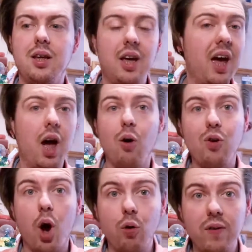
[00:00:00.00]
year
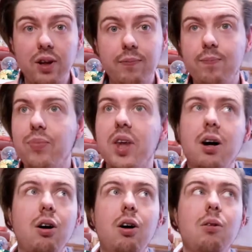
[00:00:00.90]
of COVID.
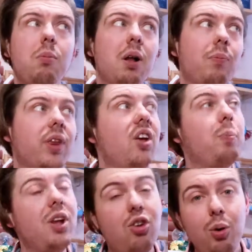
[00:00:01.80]
Or, well,
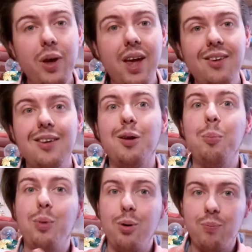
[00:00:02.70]
it's been 2 years,
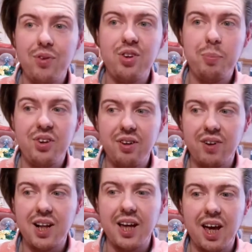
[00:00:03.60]
but
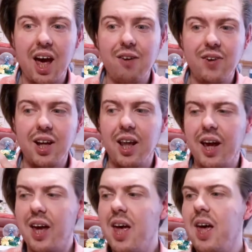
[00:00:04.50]
specifically here I feel
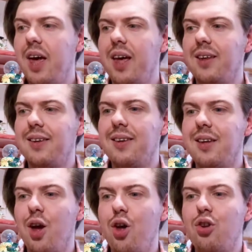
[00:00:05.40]
like
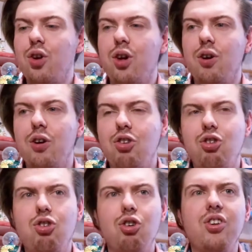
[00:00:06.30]
it's
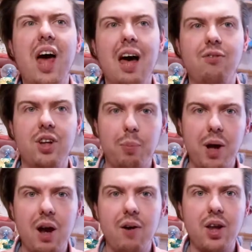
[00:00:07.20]
just after the
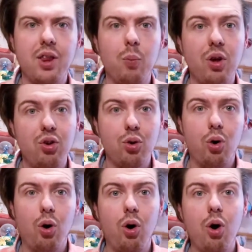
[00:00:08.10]
period that we
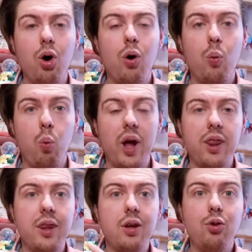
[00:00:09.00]
saw
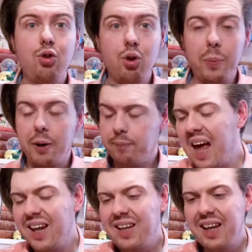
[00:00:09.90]
with Summer.
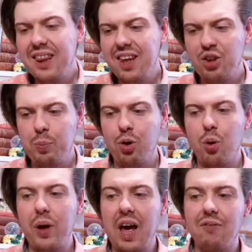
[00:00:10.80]
And in this
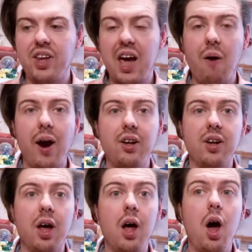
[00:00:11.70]
book we have the
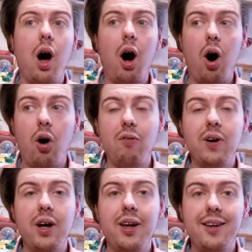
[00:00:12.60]
character
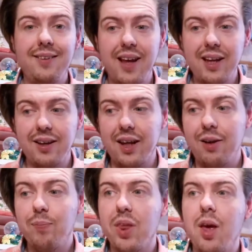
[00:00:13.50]
of Sandy,